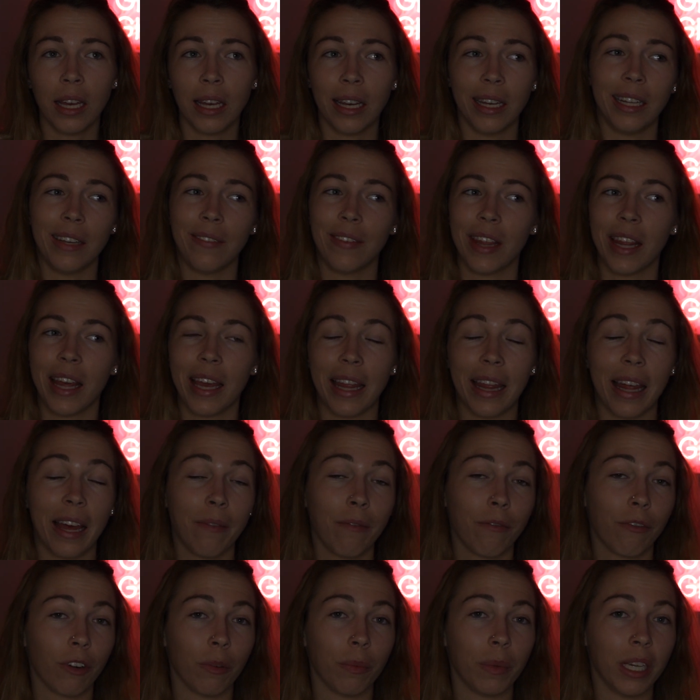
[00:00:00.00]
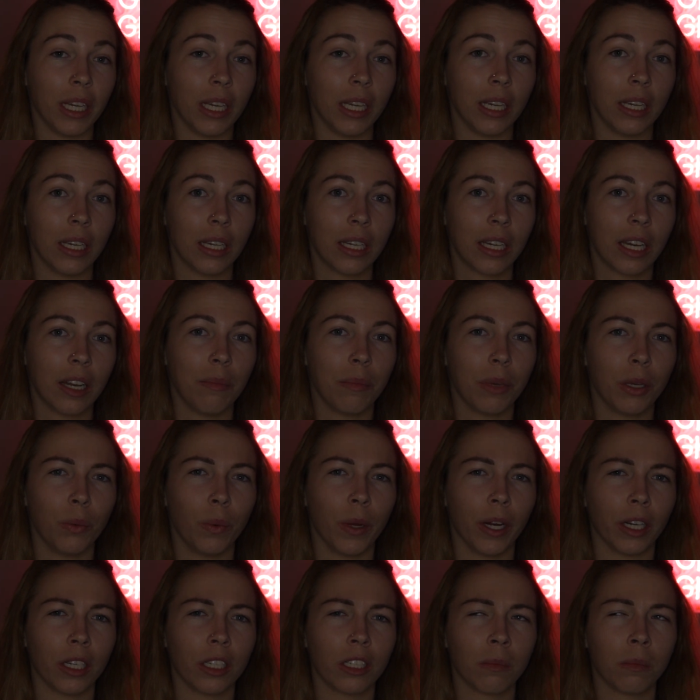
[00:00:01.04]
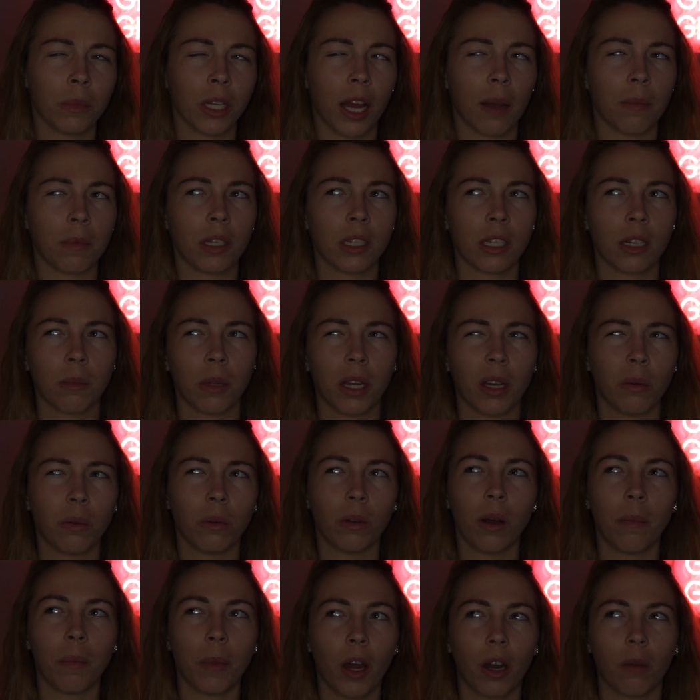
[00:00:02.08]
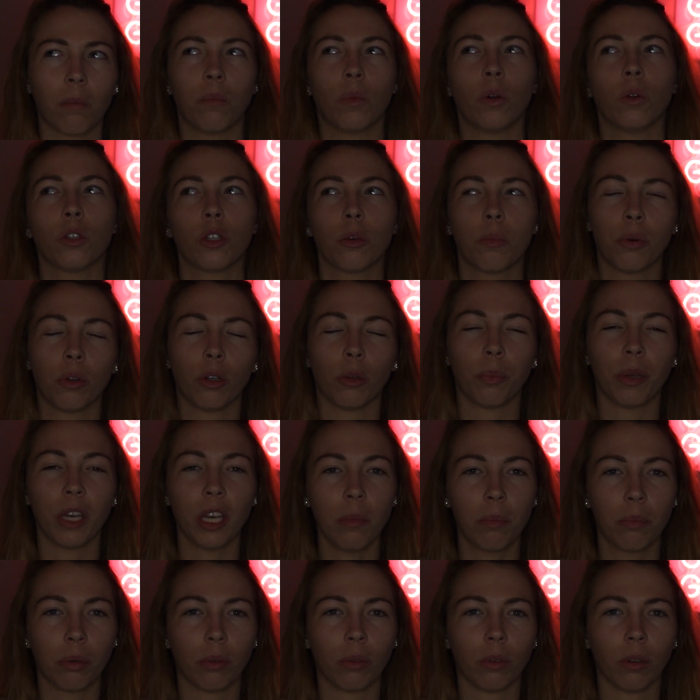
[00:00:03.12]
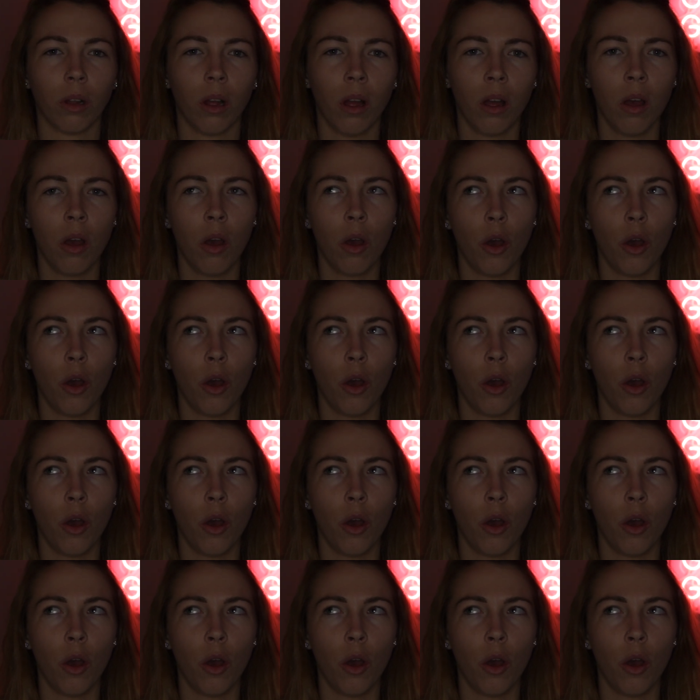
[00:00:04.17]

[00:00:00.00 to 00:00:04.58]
And even they, them for me can be weird sometimes because I'm like, well, I'm not multiple people,